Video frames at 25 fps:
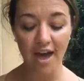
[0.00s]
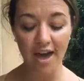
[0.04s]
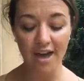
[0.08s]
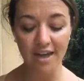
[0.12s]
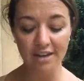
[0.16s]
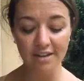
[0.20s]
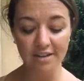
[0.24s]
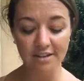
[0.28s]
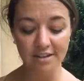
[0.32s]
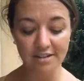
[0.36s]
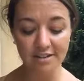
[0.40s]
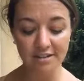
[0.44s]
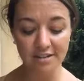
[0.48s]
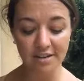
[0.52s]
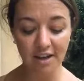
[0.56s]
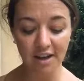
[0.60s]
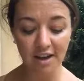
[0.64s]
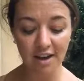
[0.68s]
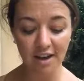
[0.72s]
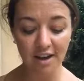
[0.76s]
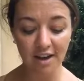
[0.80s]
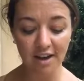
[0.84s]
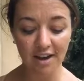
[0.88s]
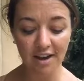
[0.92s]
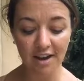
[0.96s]
And
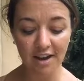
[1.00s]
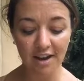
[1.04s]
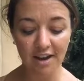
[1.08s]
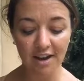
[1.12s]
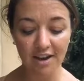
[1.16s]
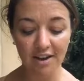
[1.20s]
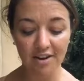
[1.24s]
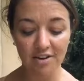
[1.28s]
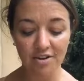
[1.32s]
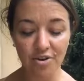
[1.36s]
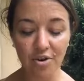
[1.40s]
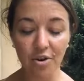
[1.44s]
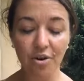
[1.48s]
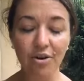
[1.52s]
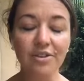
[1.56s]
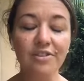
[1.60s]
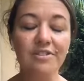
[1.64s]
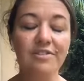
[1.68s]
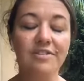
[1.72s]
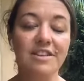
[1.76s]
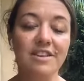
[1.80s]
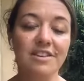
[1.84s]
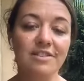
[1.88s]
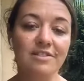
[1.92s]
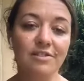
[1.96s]

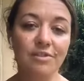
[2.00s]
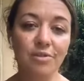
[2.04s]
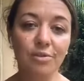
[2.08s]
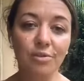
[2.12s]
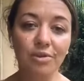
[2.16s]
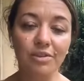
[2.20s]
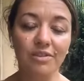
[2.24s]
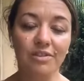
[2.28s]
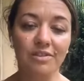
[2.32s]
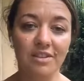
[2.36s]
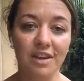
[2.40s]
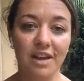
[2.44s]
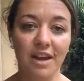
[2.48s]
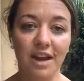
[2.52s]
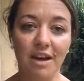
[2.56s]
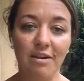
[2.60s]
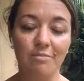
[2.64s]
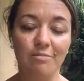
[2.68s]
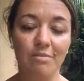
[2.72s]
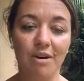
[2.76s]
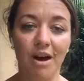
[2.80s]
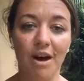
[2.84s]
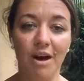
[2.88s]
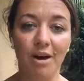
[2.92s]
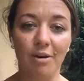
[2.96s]
notice these thoughts that
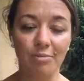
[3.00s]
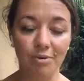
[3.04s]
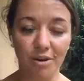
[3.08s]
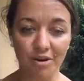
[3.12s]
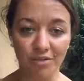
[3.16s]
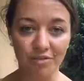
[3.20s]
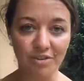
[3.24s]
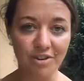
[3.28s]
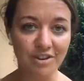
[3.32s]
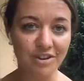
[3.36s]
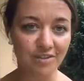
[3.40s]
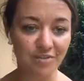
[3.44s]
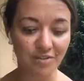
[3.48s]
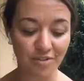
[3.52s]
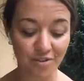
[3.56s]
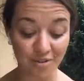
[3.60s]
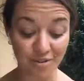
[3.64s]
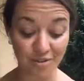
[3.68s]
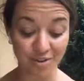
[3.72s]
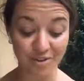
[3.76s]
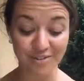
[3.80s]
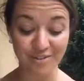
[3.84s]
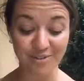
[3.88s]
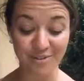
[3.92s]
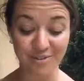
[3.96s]
come up. I've written a
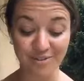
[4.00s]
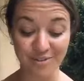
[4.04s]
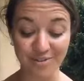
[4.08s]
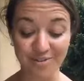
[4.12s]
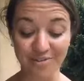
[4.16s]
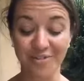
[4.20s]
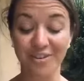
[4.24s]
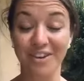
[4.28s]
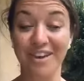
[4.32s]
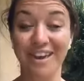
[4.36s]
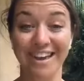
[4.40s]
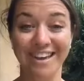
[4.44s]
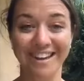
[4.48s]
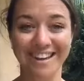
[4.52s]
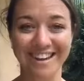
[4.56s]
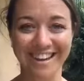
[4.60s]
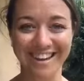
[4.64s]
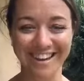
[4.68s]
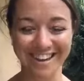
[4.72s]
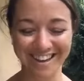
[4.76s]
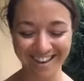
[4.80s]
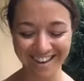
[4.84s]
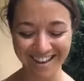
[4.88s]
few notes so I don't forget.